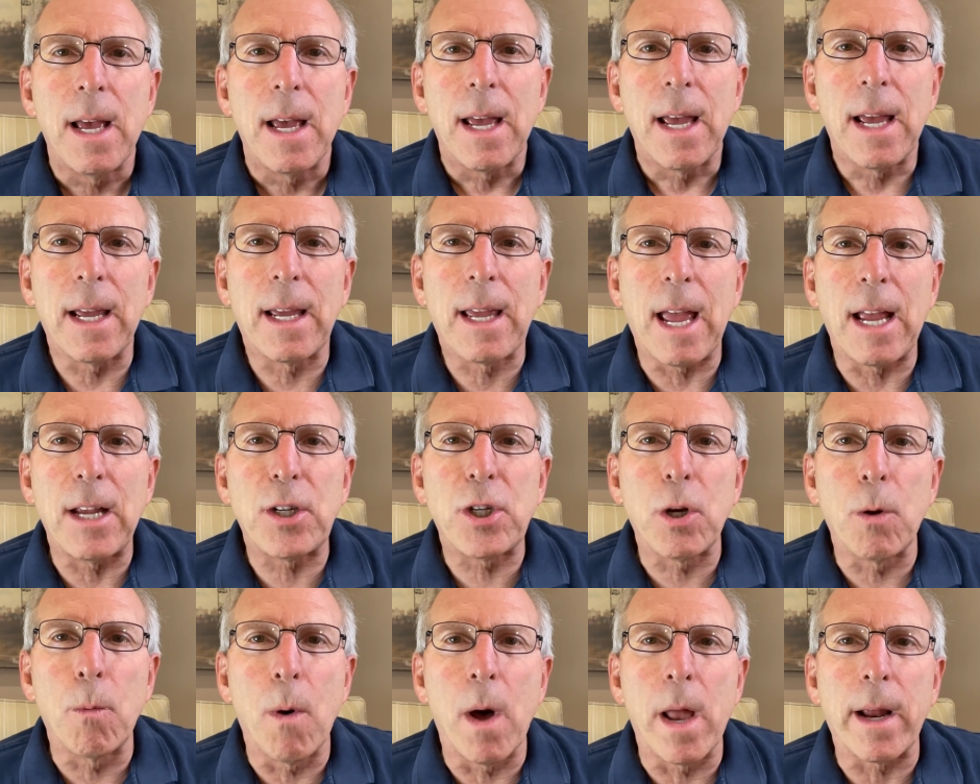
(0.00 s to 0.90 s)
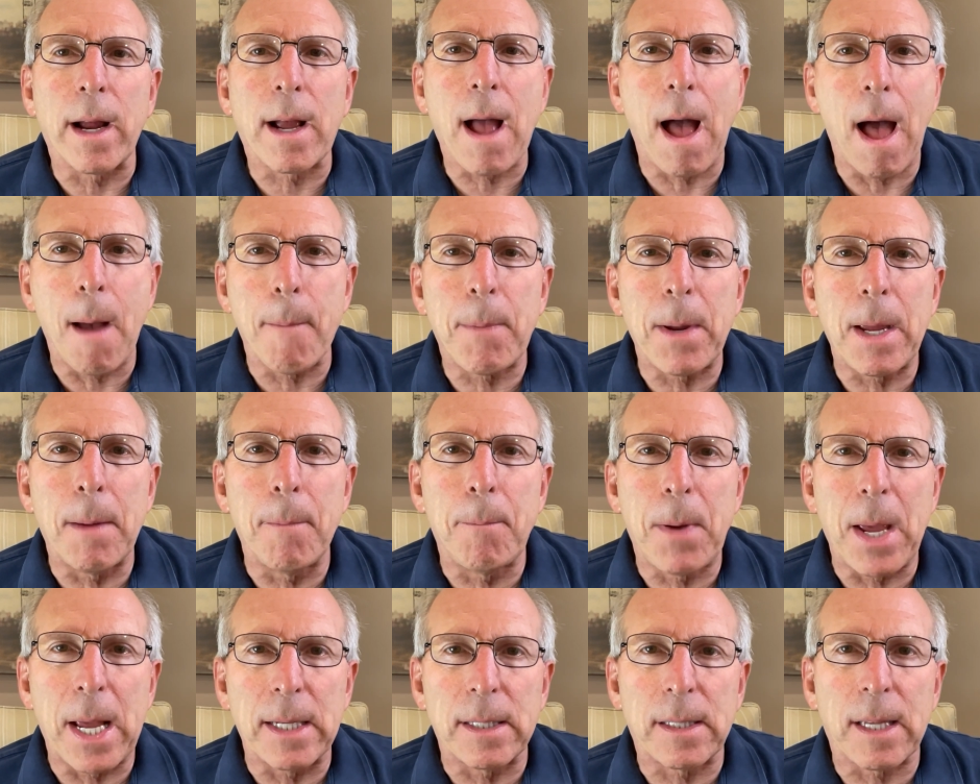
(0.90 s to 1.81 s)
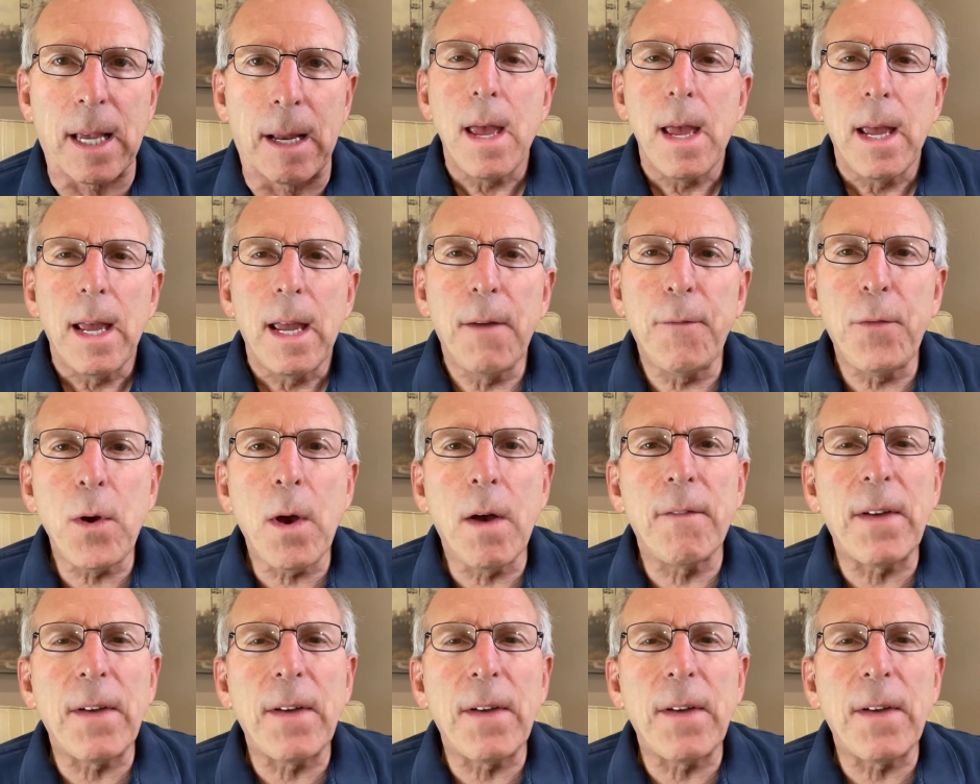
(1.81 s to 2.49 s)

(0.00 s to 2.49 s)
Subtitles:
in case you want to copy and paste it. If you have